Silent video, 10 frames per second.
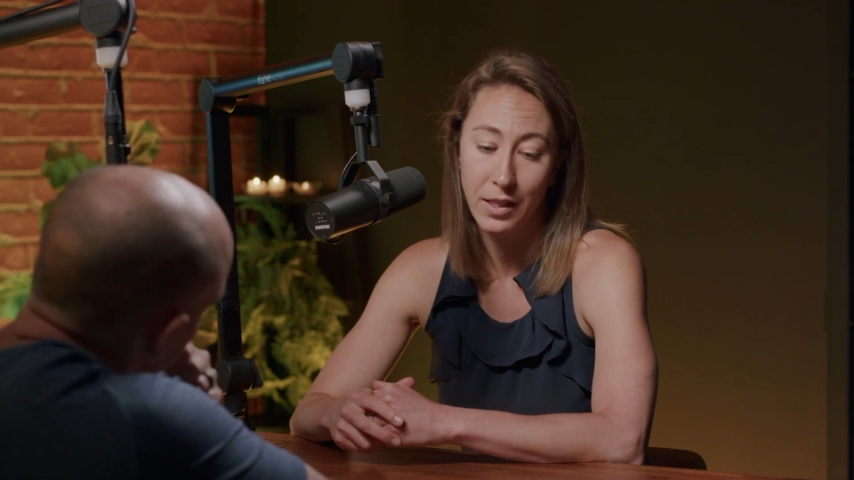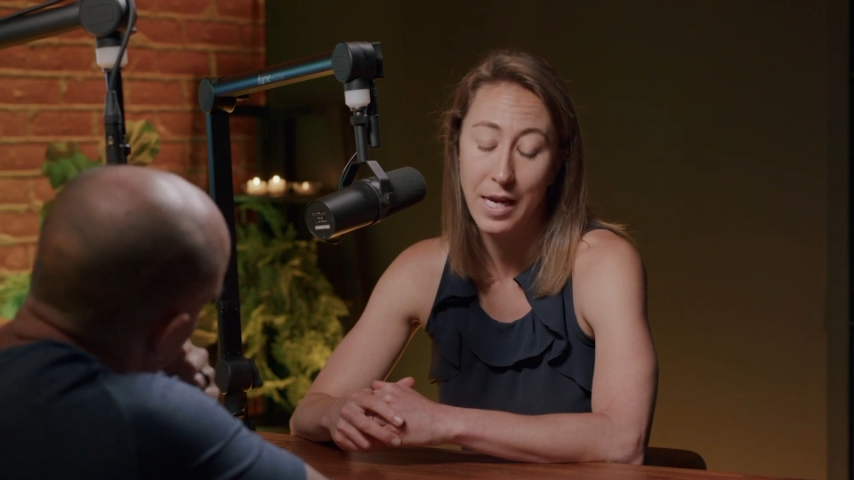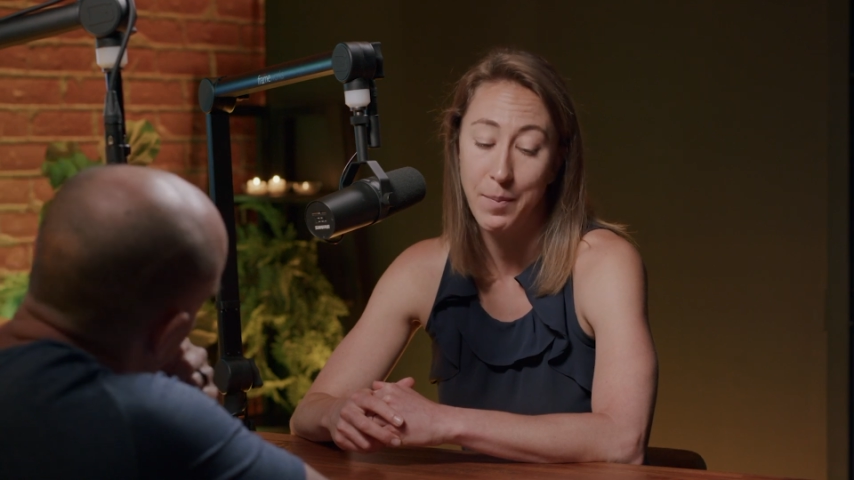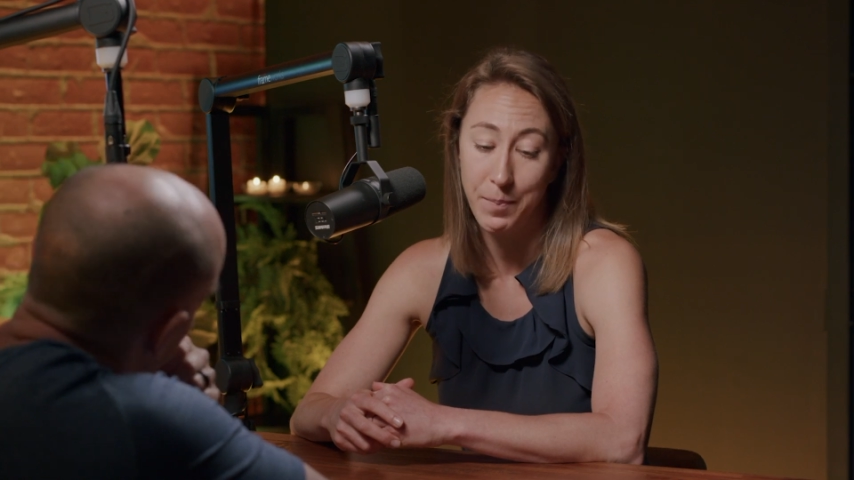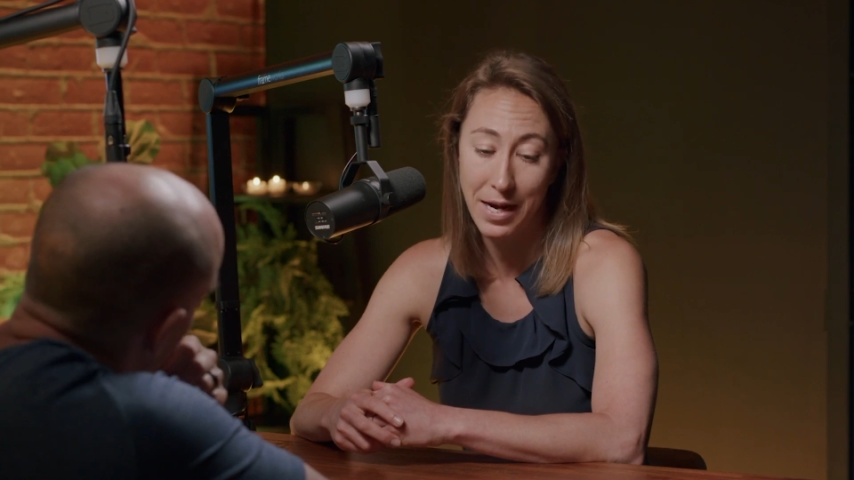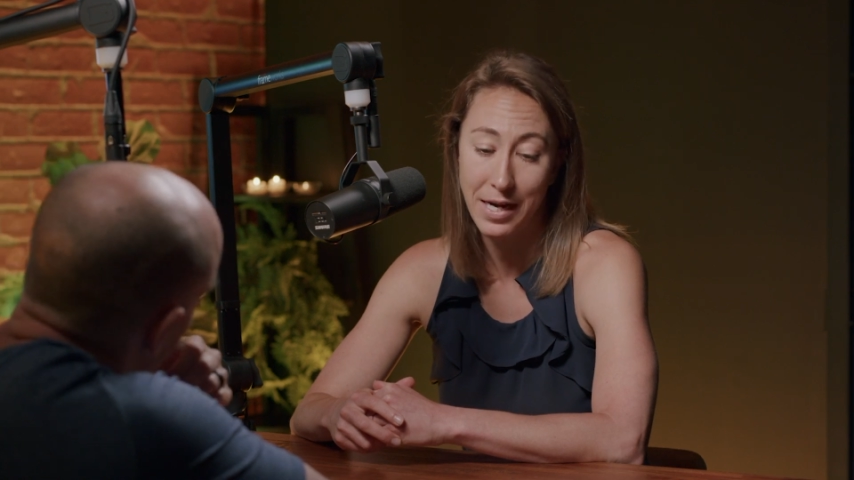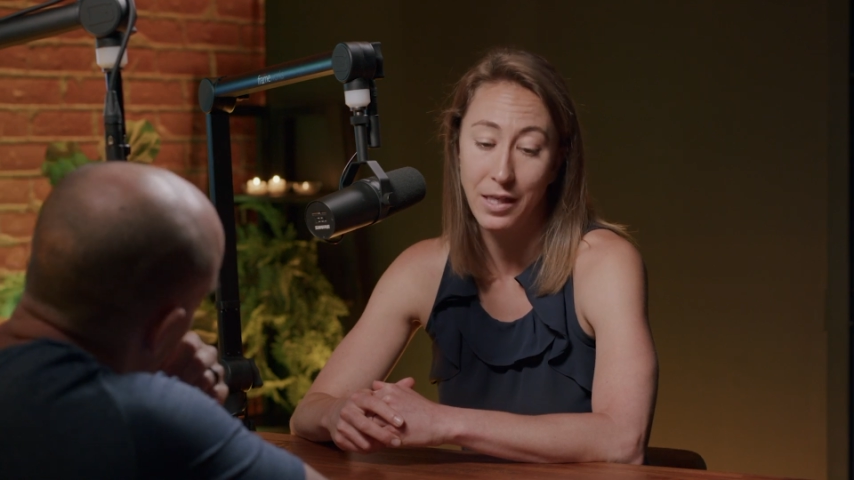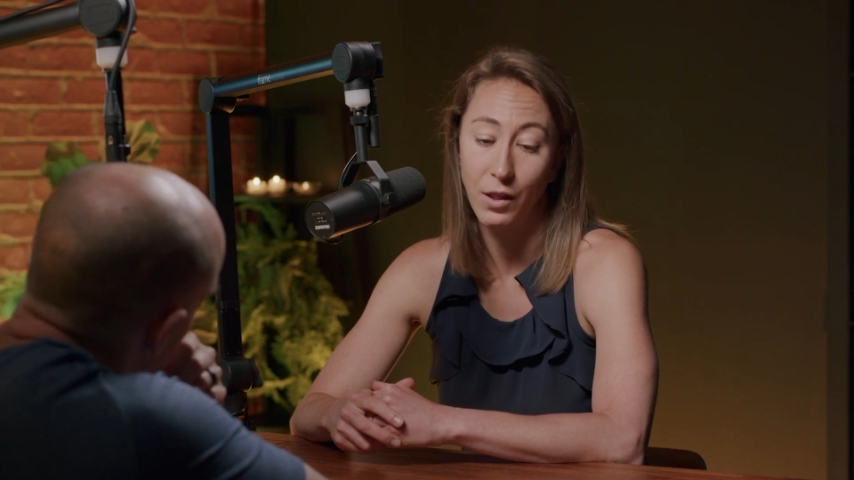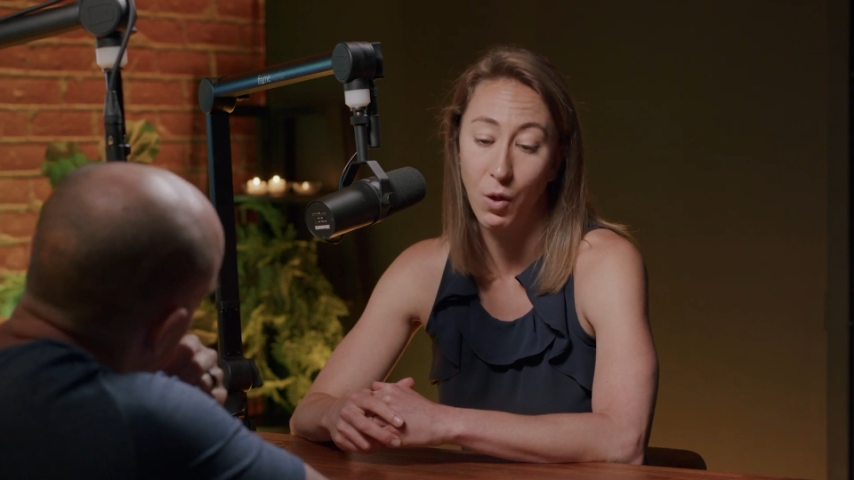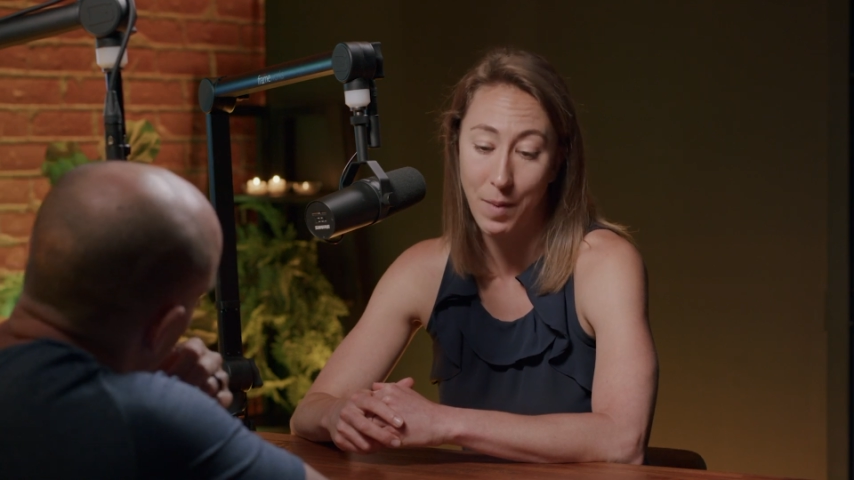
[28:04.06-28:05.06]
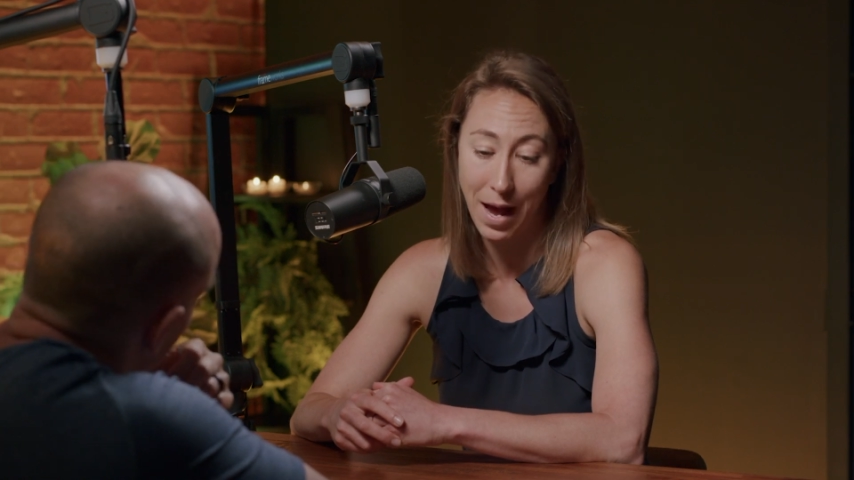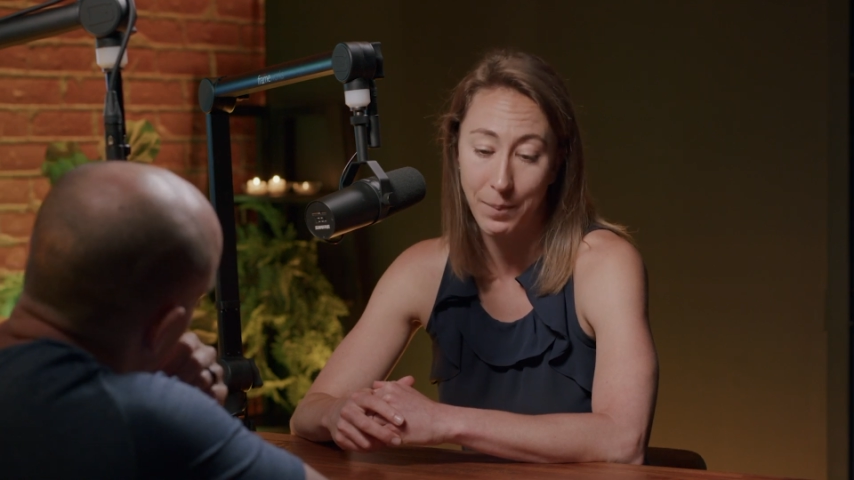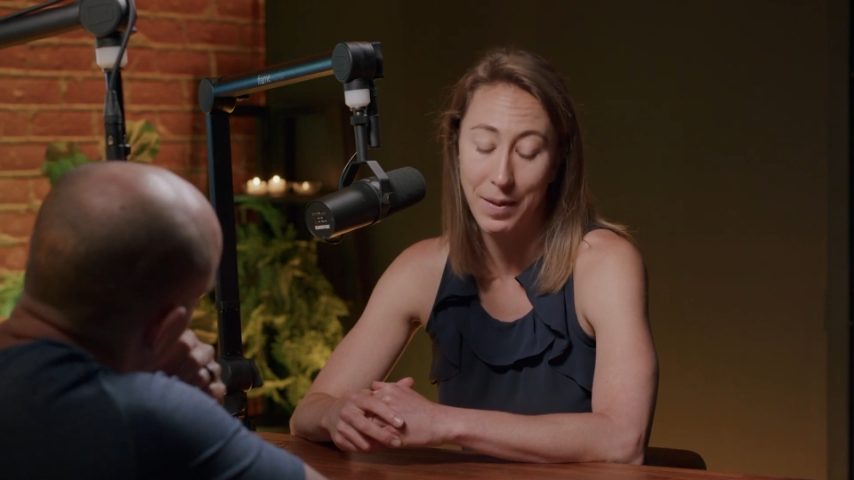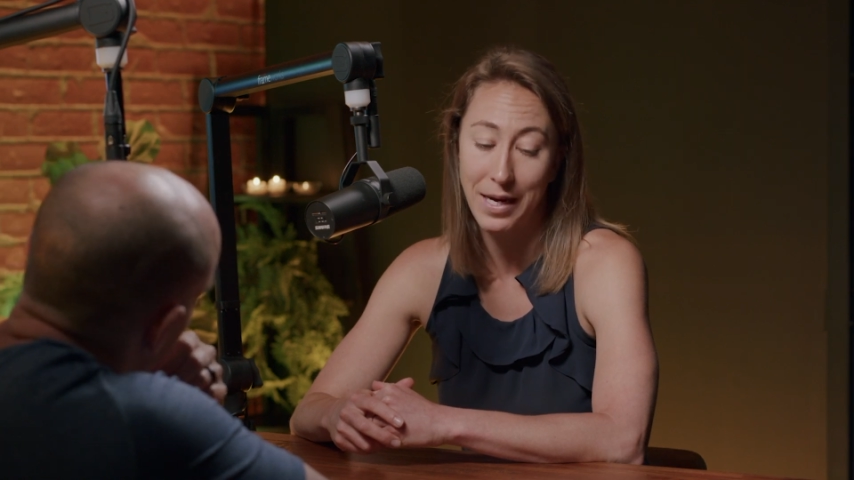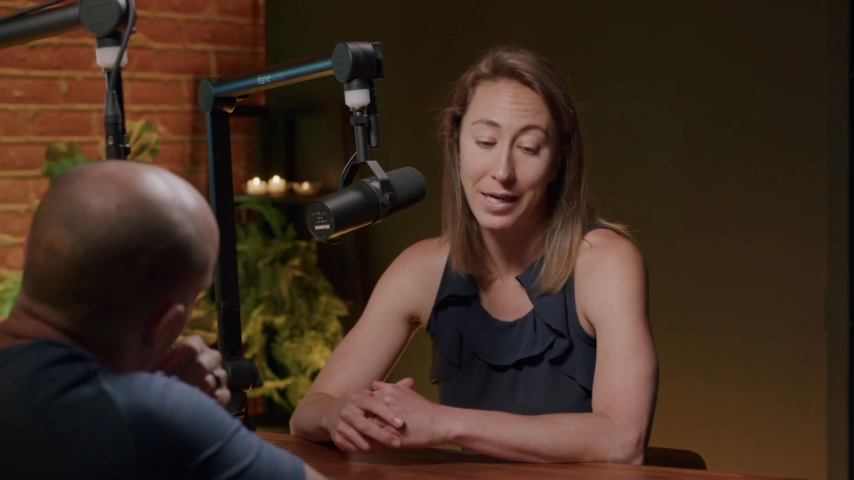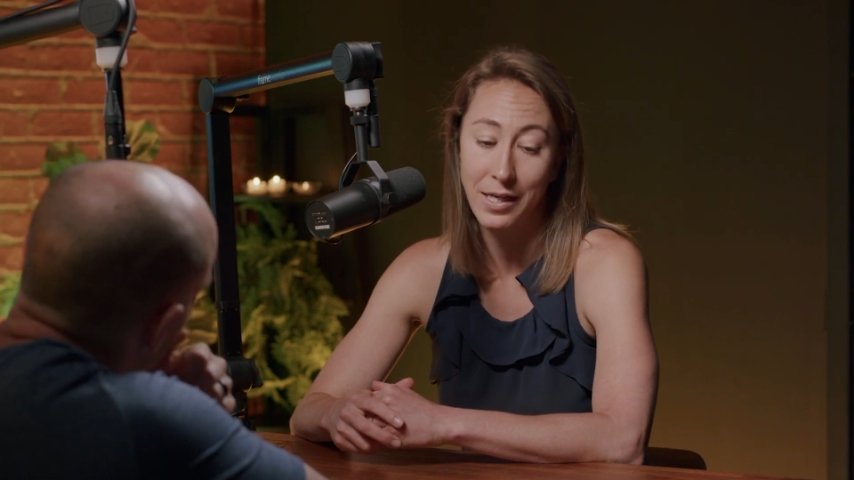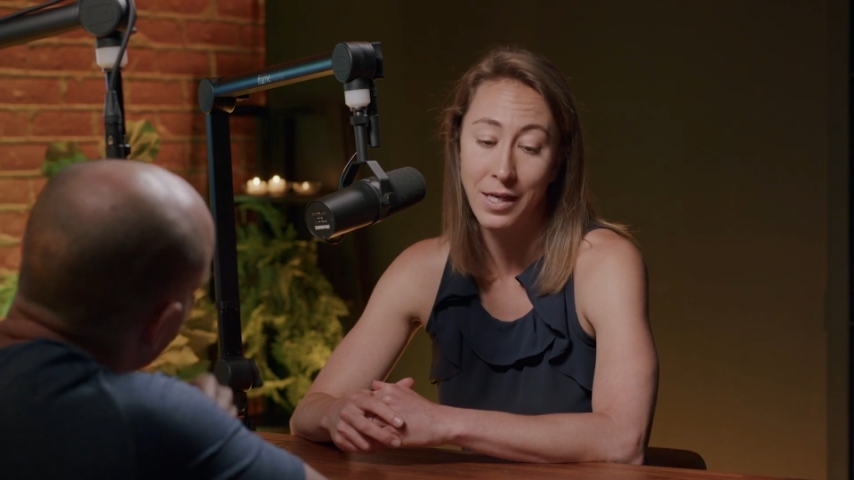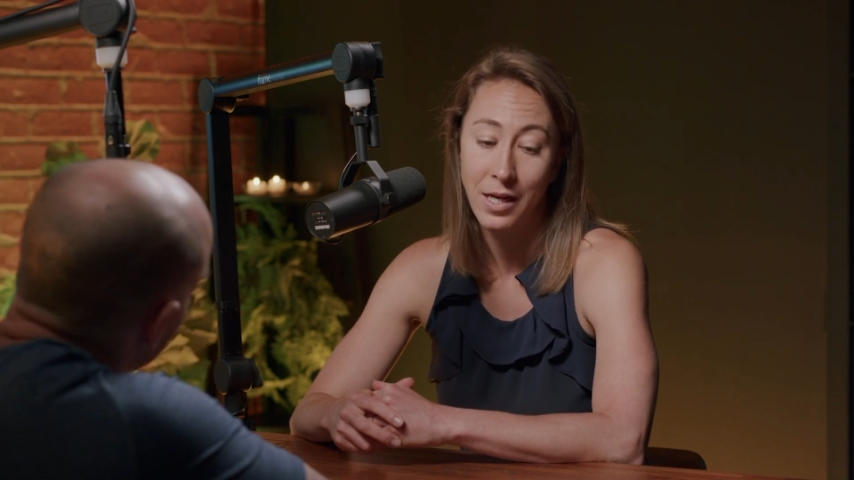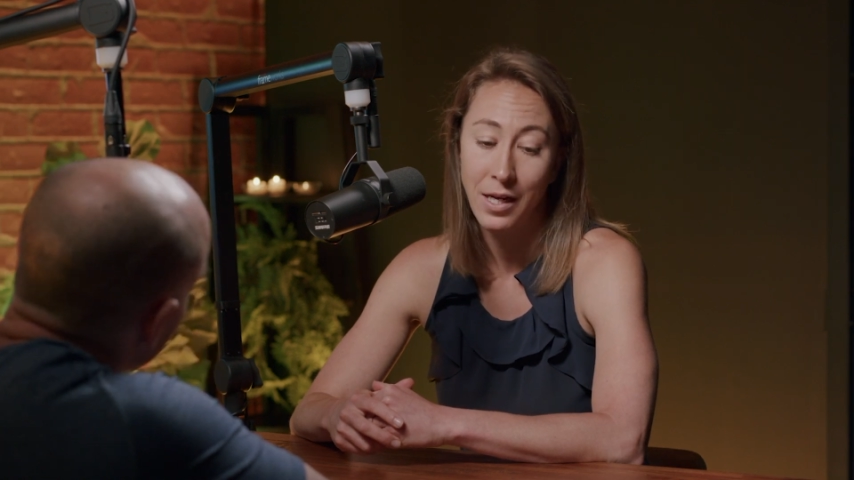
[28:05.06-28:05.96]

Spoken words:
hip pain, low back pain.